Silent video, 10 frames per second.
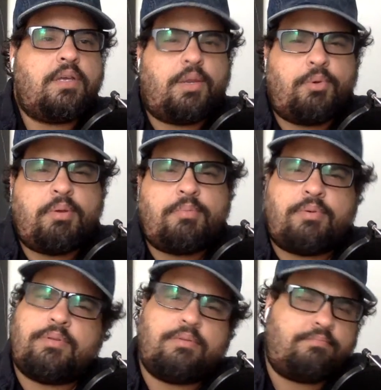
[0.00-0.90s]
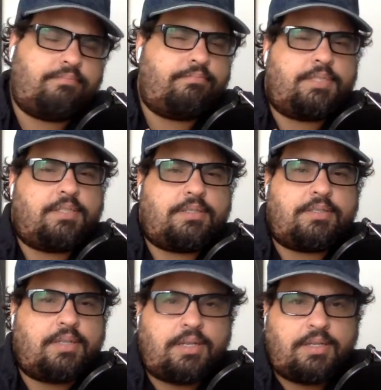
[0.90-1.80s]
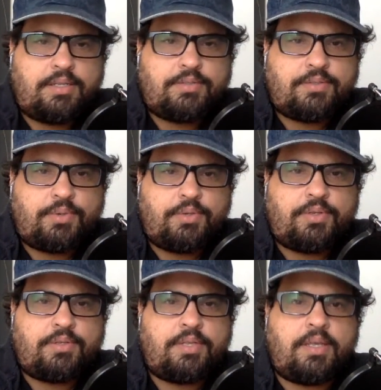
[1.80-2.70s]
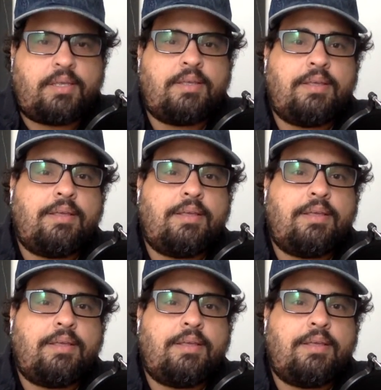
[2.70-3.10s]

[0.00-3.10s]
remember this is not a list where you can say